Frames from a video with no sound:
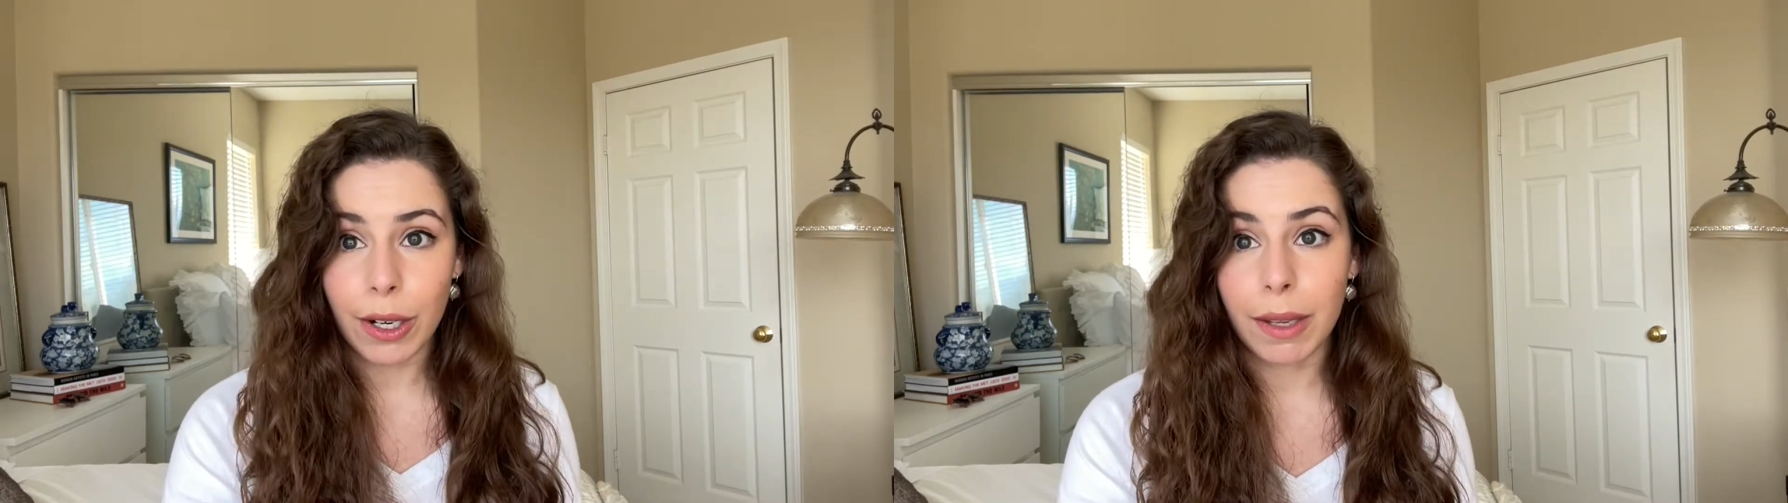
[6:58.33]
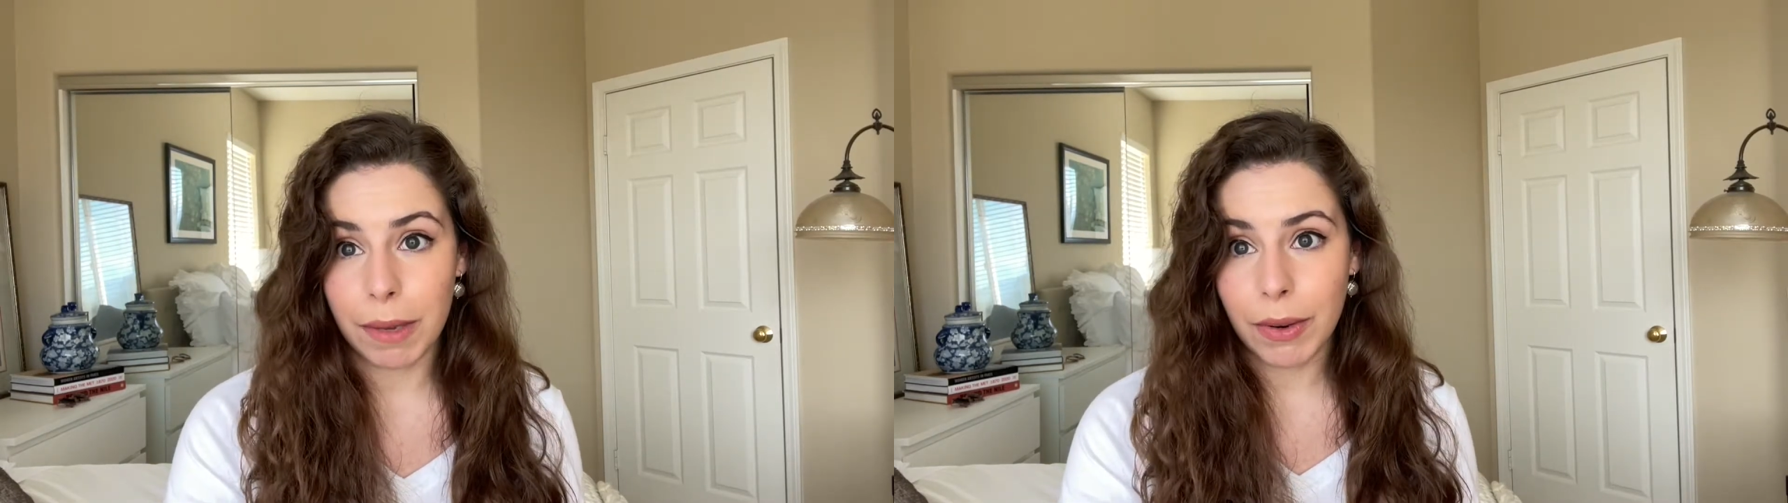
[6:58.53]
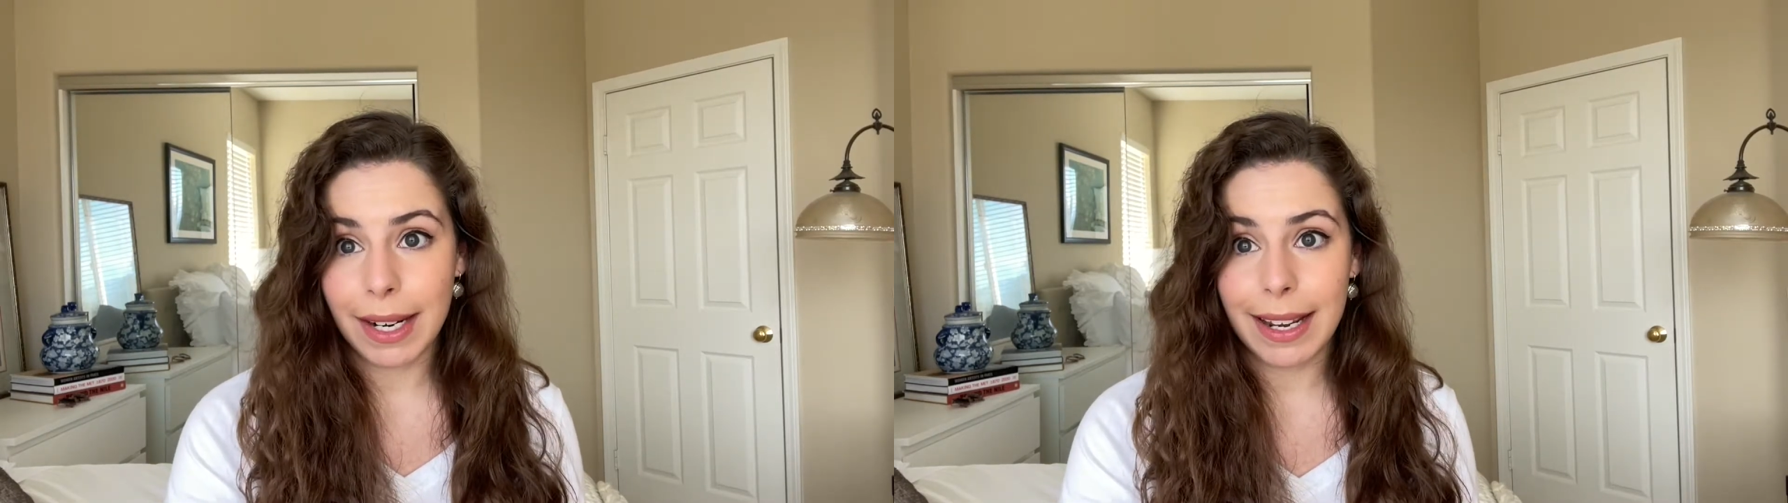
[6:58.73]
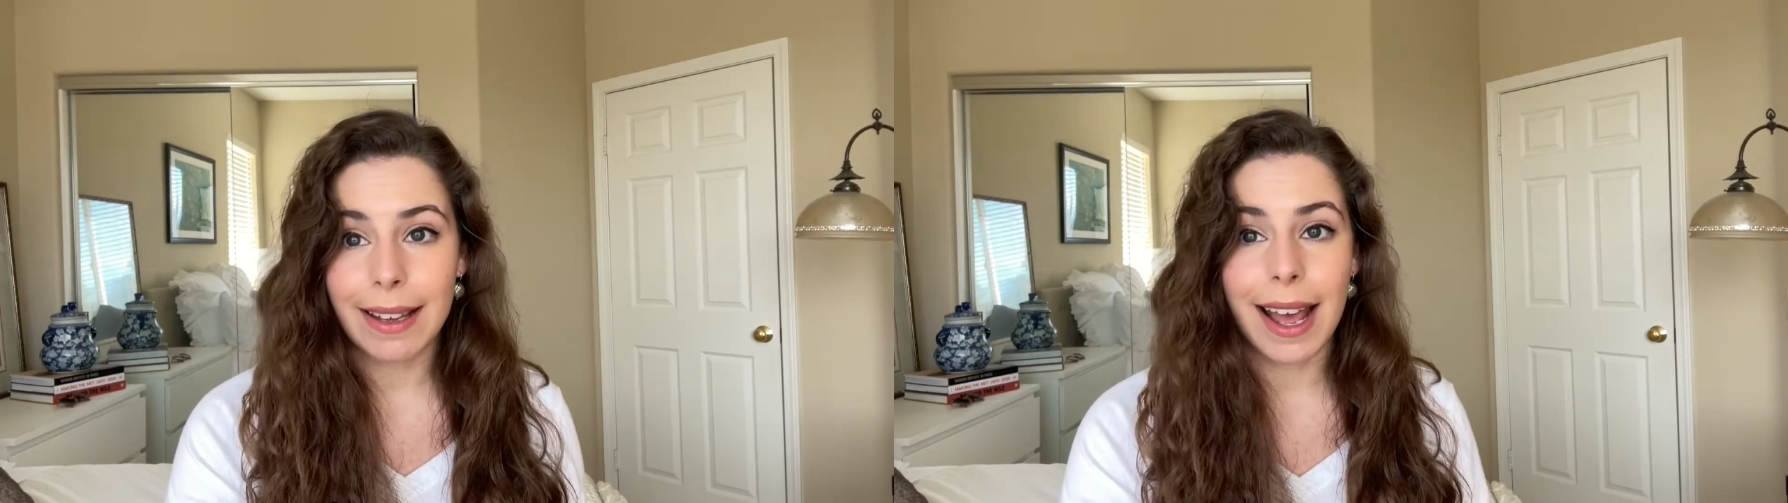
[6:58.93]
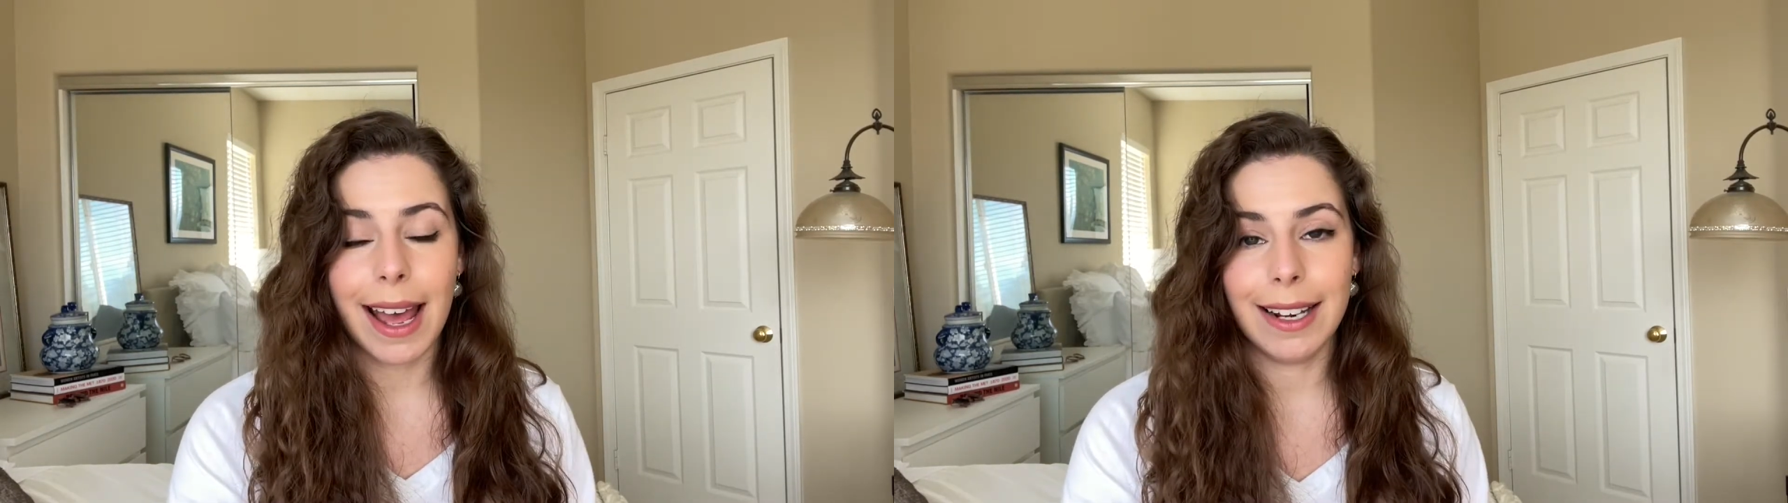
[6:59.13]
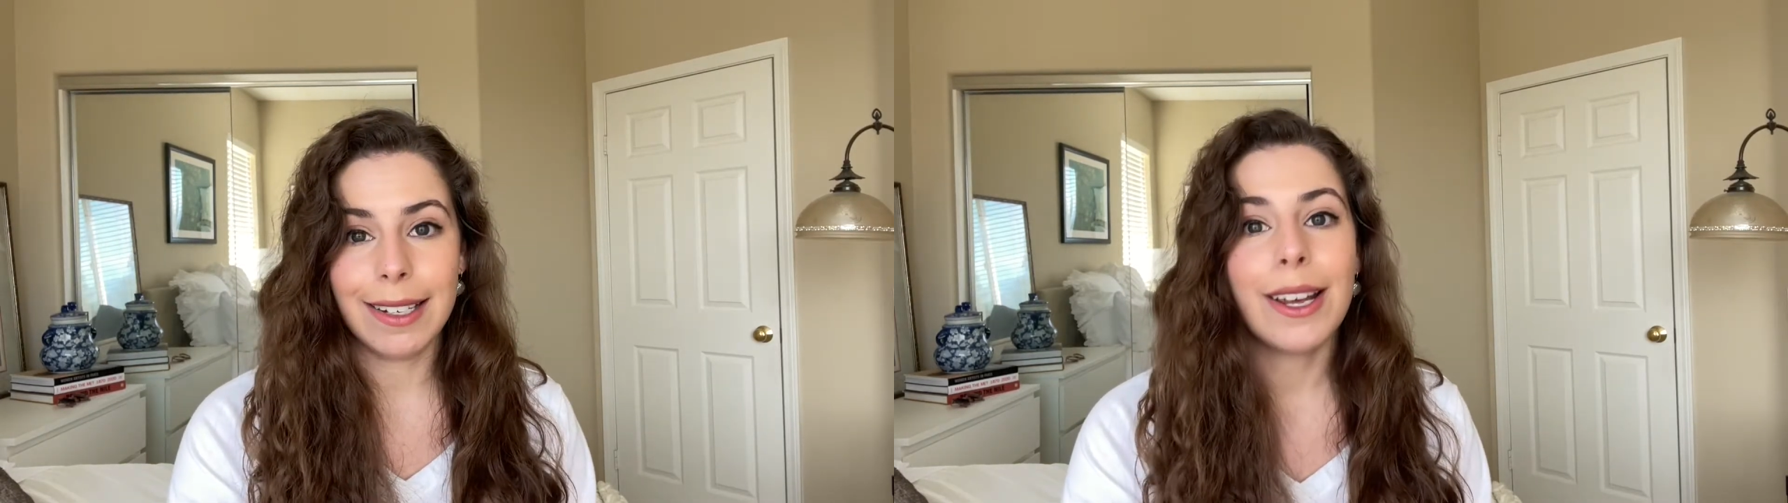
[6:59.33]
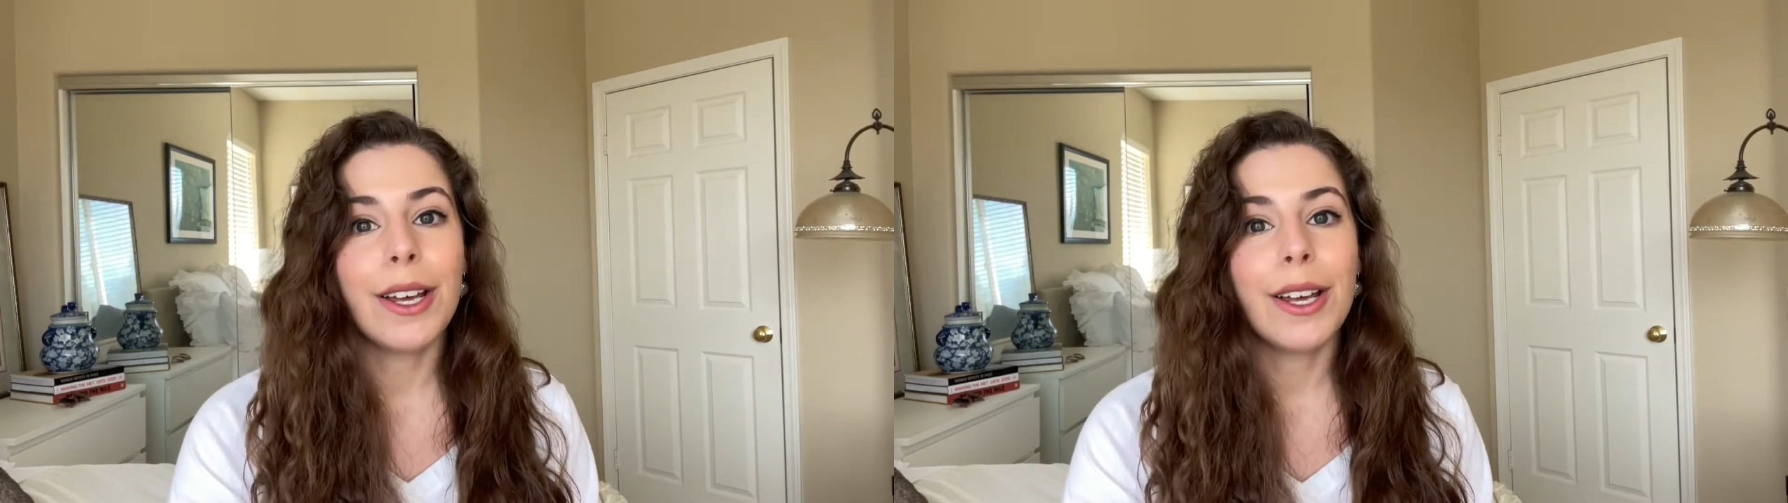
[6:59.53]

community and